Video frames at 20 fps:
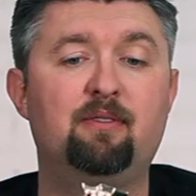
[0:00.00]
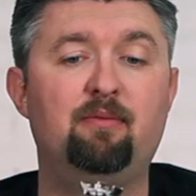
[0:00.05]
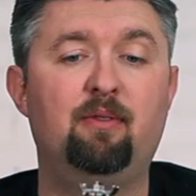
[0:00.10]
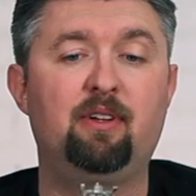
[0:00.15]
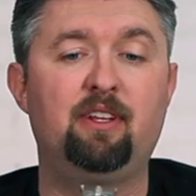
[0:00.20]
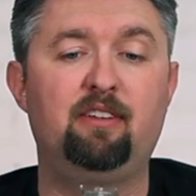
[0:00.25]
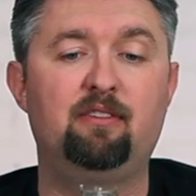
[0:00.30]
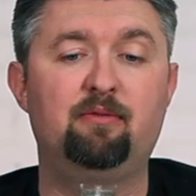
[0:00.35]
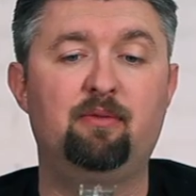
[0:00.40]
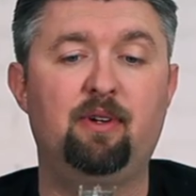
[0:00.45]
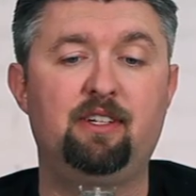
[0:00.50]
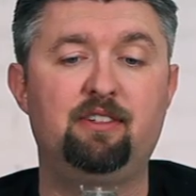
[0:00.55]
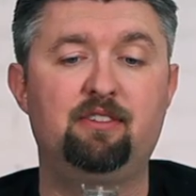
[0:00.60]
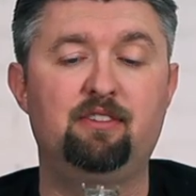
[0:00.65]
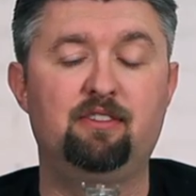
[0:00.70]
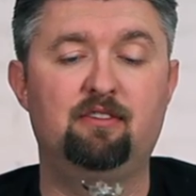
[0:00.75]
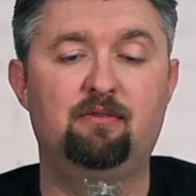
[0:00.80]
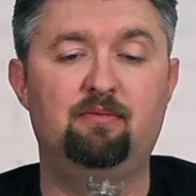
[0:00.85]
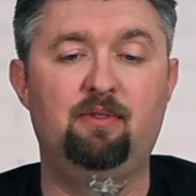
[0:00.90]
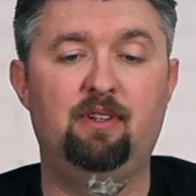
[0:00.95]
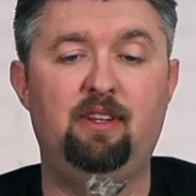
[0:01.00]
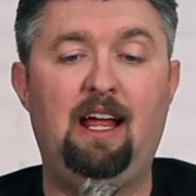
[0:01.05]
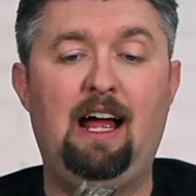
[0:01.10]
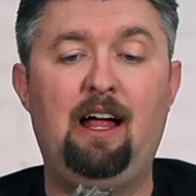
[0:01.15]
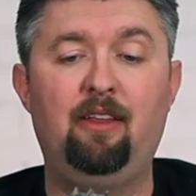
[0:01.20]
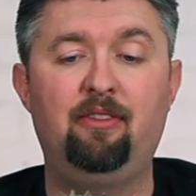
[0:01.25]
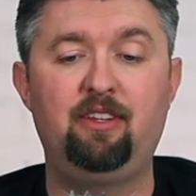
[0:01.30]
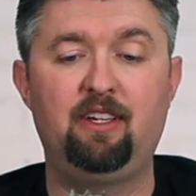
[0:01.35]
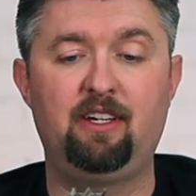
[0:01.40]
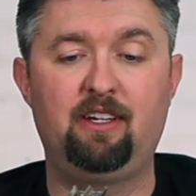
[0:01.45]
with one of these razors
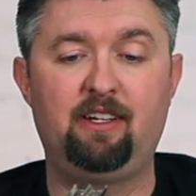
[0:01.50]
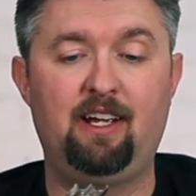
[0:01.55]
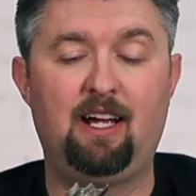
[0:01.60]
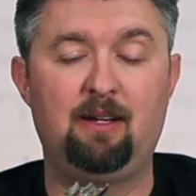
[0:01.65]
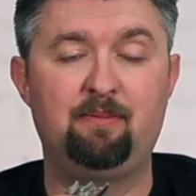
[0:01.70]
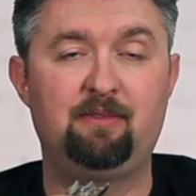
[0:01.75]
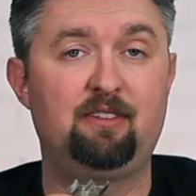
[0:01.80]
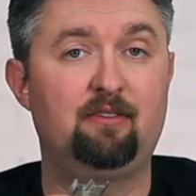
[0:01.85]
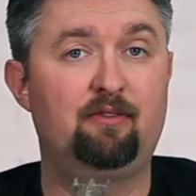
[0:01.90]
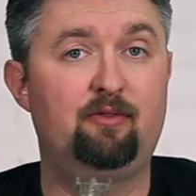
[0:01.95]
without the end caps,